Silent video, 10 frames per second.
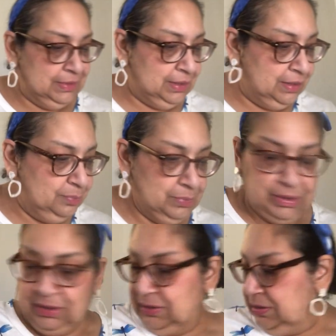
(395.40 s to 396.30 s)
Yep.
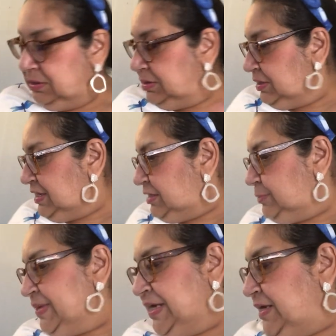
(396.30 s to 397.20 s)

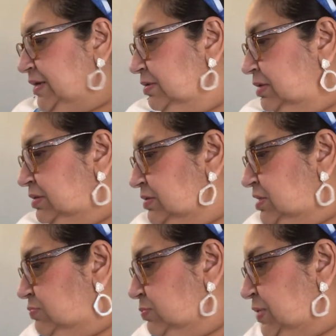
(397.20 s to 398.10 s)
Next bag. Let's
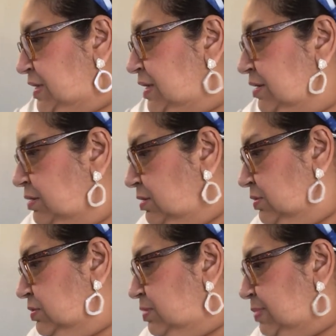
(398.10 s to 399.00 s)
see what we got in our
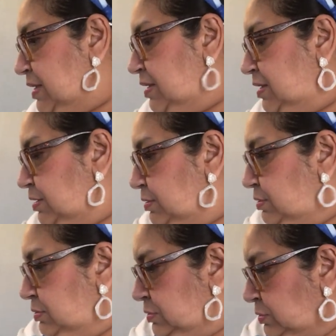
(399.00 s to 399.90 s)
goodie bag
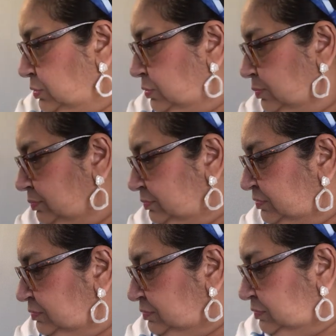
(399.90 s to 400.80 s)
here.
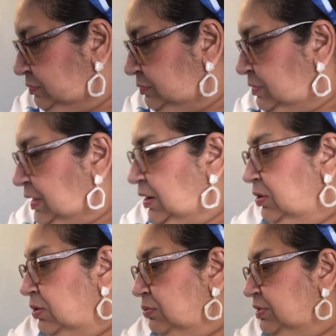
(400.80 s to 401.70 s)

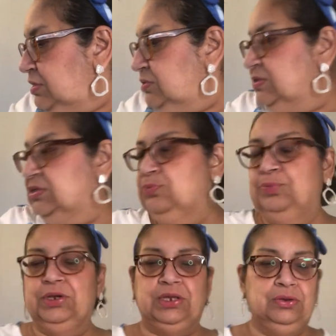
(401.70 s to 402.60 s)
Oh, this was
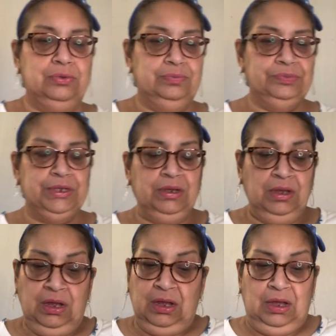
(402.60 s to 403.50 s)
super cute.
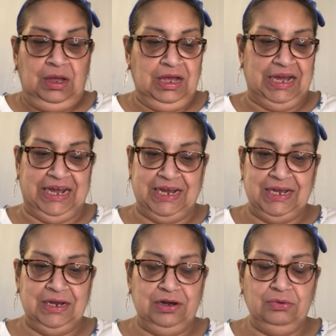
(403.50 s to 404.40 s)

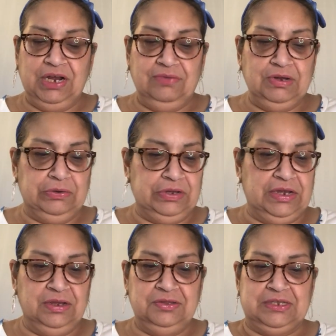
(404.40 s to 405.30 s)
I don't have little
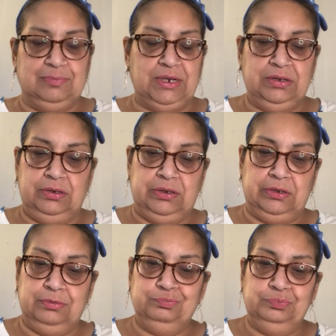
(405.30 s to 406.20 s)
kids, but
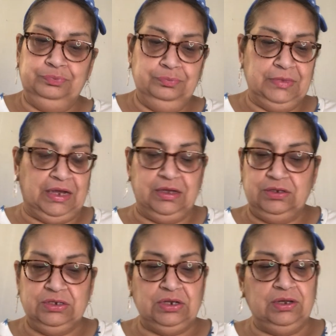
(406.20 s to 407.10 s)
I
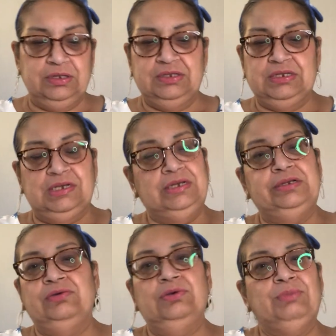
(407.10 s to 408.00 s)
just saw this and
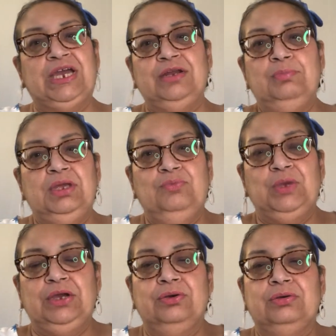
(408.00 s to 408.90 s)
it reminded me of
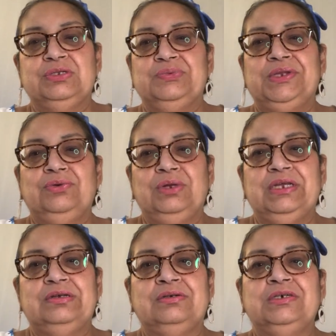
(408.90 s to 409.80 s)
my girls when they were
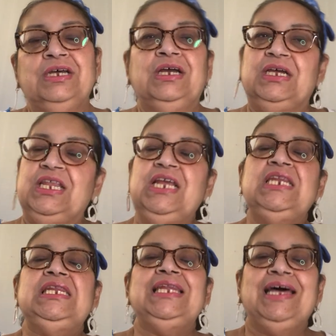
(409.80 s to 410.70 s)
little. They
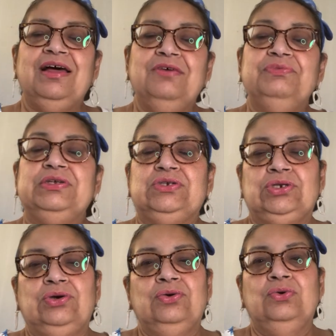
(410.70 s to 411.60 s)
loved this
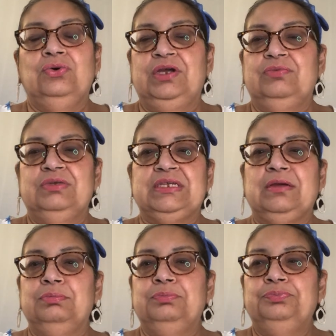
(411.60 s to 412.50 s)
show. It was,
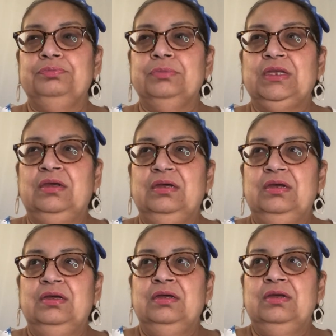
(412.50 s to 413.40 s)
I
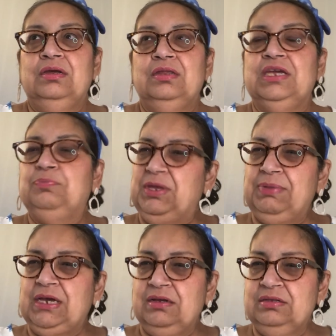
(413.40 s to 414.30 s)
think
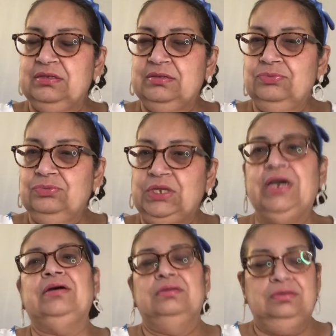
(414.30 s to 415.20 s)
PBS?
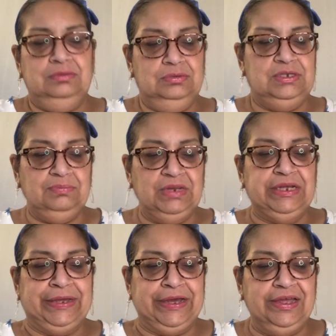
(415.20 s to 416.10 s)
Yeah, something
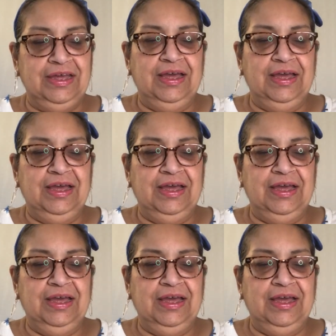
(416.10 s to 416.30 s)
like that.